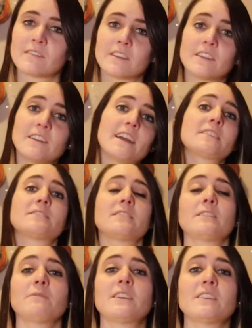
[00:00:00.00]
The next
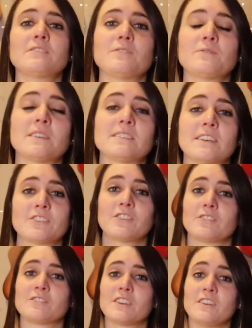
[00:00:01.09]
thing we can do is actually
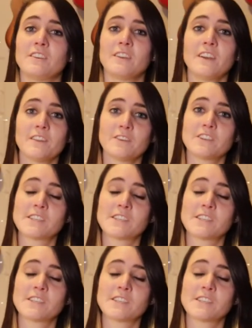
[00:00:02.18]
there's another